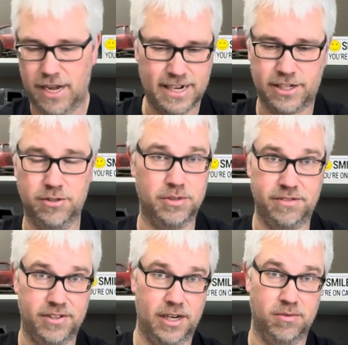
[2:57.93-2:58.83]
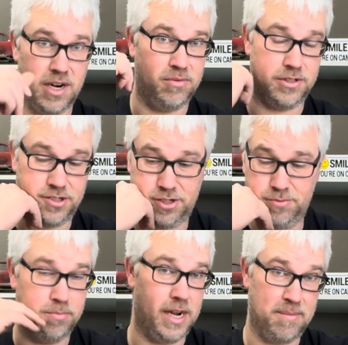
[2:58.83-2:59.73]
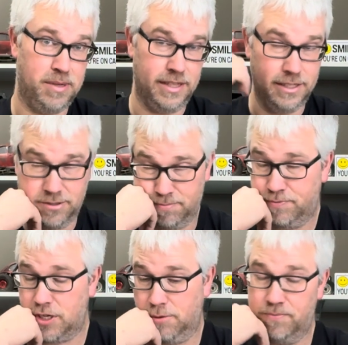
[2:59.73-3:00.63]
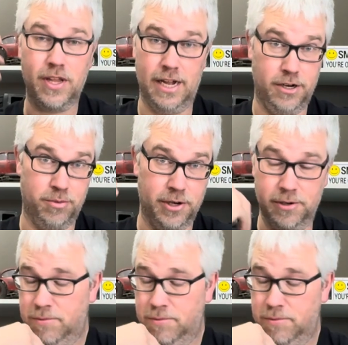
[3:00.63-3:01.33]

I couldn't really figure out what I wanted to do, but I picked these. So here we are.